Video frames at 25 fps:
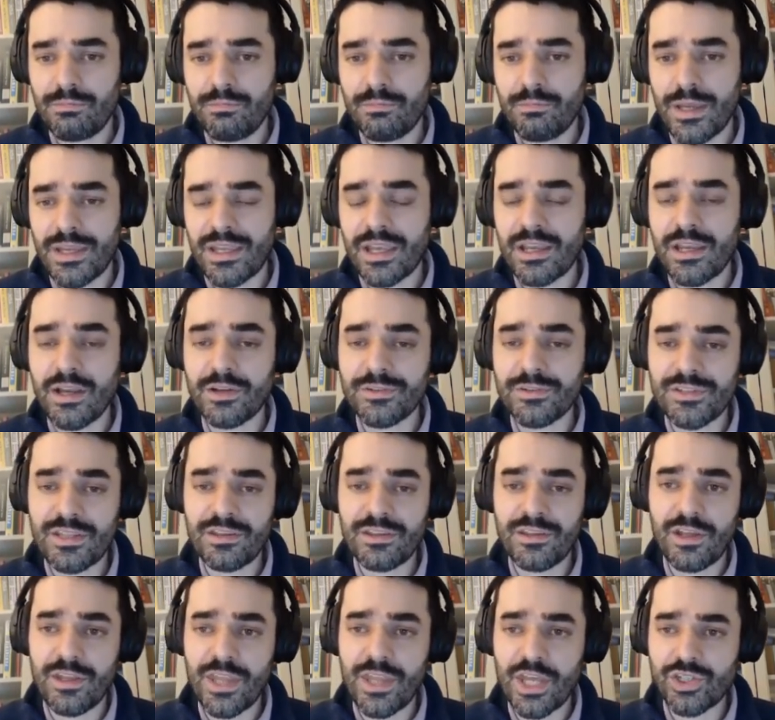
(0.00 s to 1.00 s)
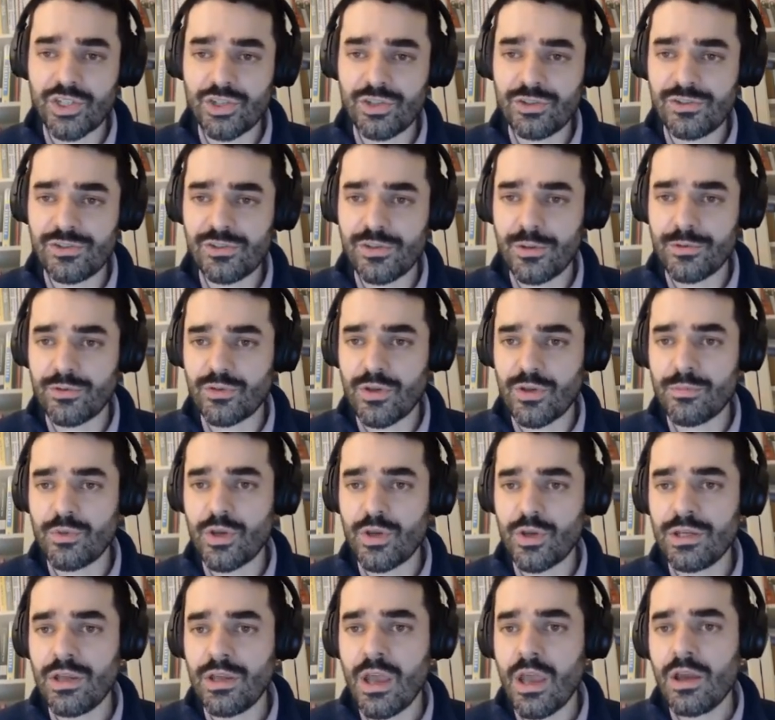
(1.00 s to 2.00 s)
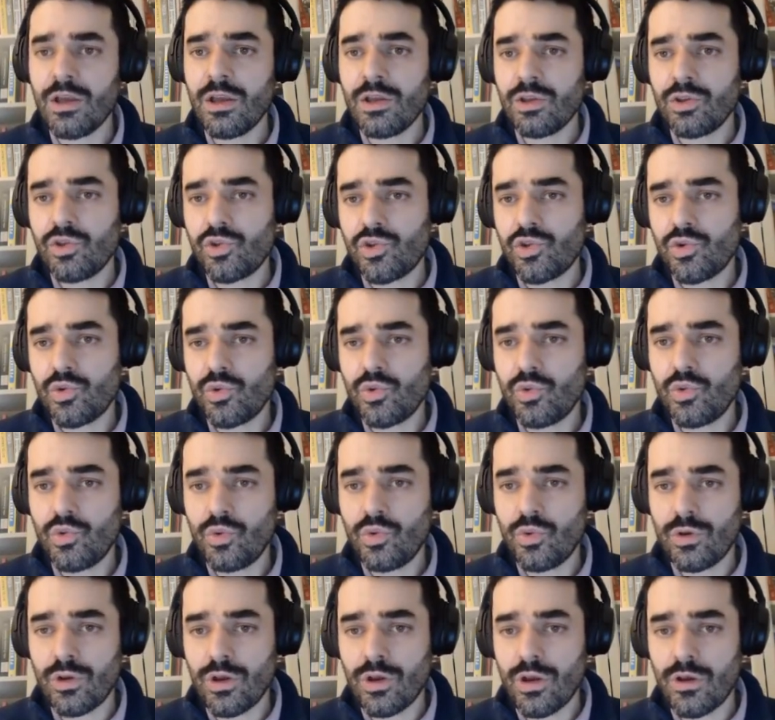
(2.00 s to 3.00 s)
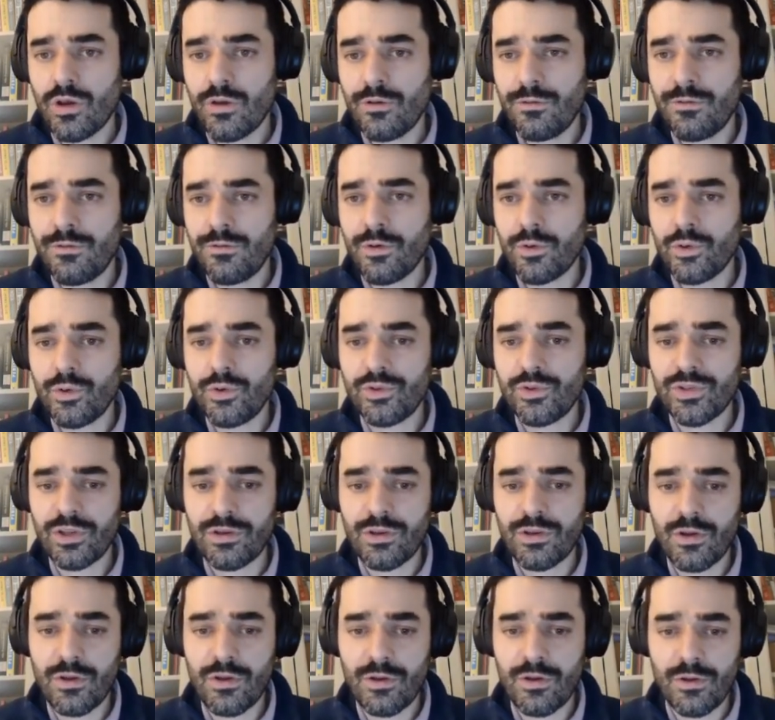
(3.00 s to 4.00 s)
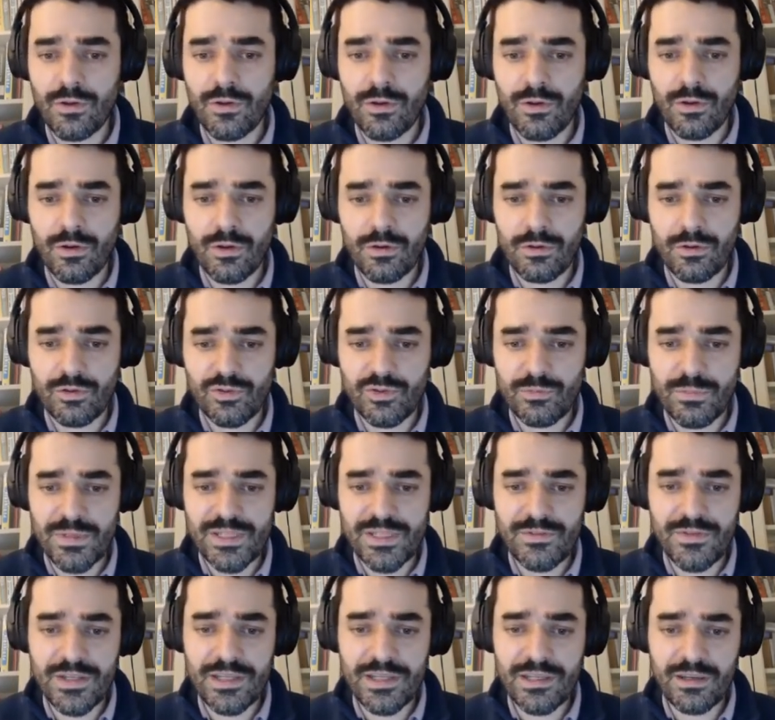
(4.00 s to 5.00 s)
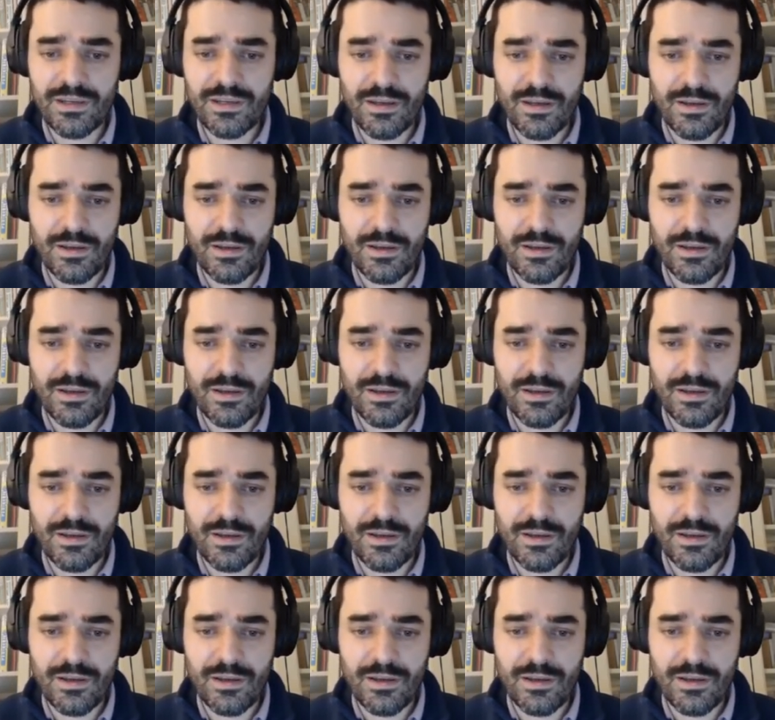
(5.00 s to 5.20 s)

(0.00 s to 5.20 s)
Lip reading: bank accounts and transactions, so I'm going to focus on a specific